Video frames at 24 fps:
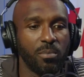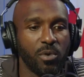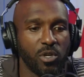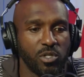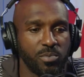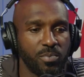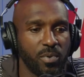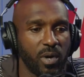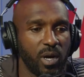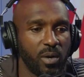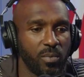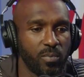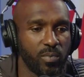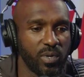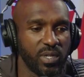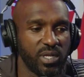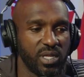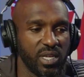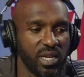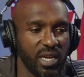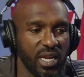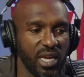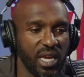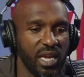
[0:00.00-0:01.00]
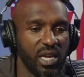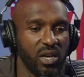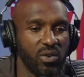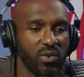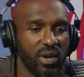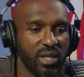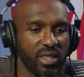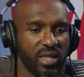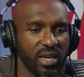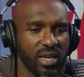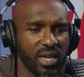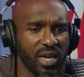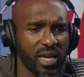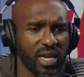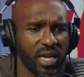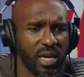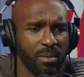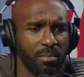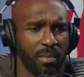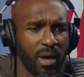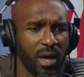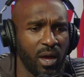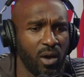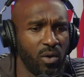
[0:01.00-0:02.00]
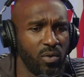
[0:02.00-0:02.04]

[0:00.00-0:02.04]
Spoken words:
the most part, with the ego, I think I kept my